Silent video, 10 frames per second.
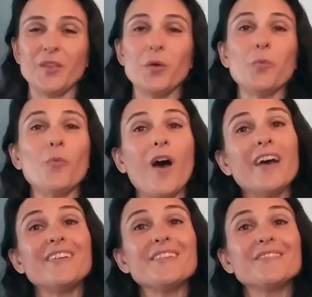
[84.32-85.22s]

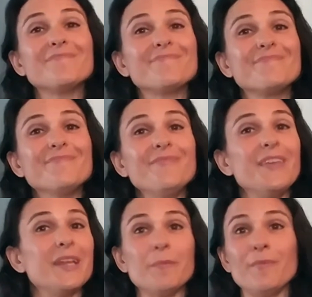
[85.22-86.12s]
One
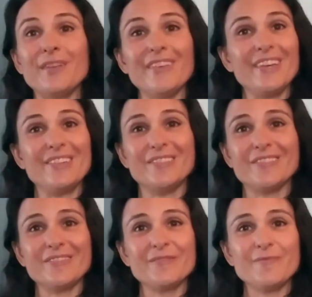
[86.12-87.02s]
in a million.
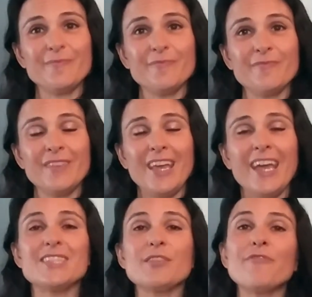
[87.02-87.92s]

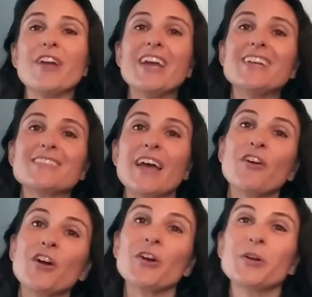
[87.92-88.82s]
It's a phrase I've
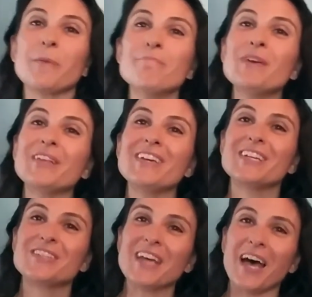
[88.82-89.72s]
heard a
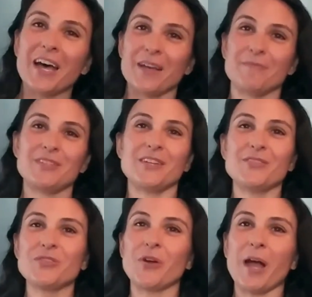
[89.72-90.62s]
million times to
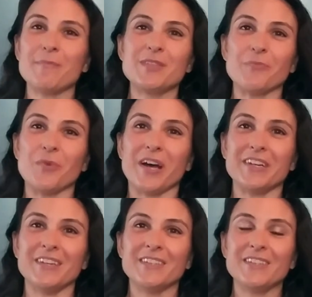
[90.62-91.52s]
describe
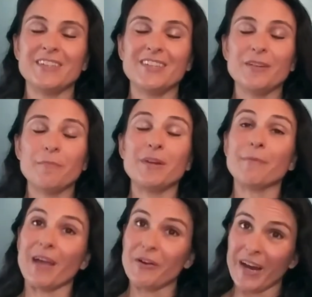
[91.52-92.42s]
someone, but in
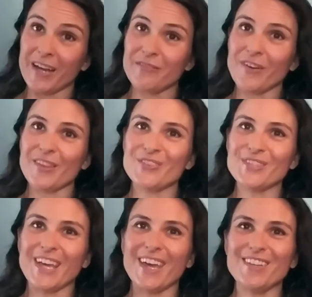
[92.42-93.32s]
my grandfather's
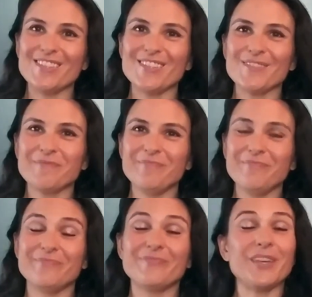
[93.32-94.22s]
case,
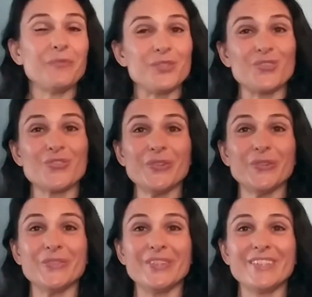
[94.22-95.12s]
it was true.